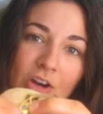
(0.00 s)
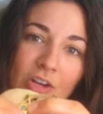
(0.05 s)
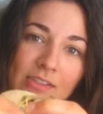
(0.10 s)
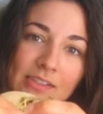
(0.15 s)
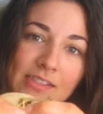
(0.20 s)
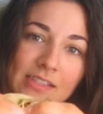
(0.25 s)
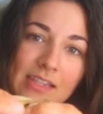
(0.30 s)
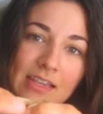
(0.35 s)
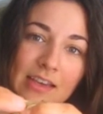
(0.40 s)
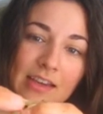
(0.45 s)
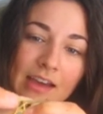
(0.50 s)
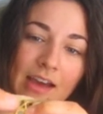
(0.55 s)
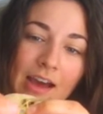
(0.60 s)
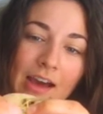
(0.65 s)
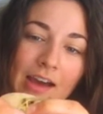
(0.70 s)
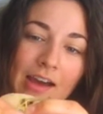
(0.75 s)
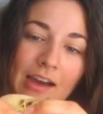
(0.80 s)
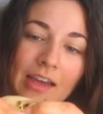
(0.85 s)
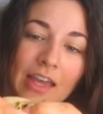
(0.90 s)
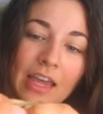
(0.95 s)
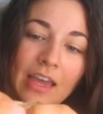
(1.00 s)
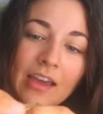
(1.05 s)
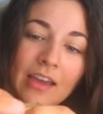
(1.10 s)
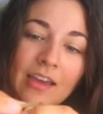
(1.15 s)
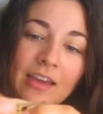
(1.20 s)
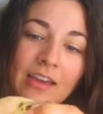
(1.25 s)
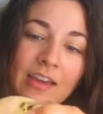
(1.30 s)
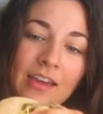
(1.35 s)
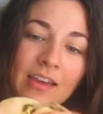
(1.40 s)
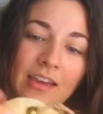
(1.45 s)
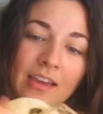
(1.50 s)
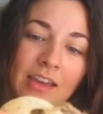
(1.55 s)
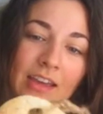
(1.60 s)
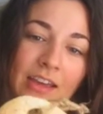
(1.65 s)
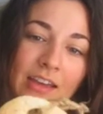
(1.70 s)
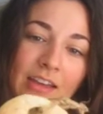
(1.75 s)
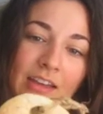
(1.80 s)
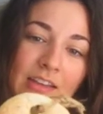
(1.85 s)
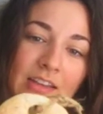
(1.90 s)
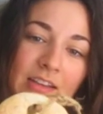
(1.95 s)
all-seeing eye
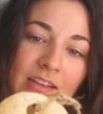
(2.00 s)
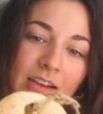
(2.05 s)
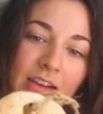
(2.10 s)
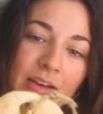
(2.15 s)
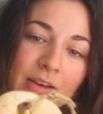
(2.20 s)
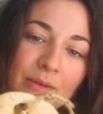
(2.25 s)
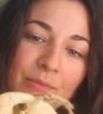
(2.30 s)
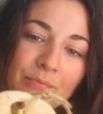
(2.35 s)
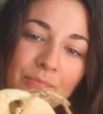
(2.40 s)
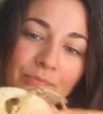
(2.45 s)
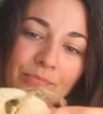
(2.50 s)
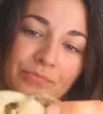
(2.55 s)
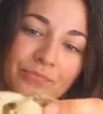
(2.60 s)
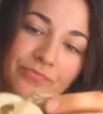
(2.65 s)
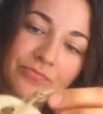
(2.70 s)
and um,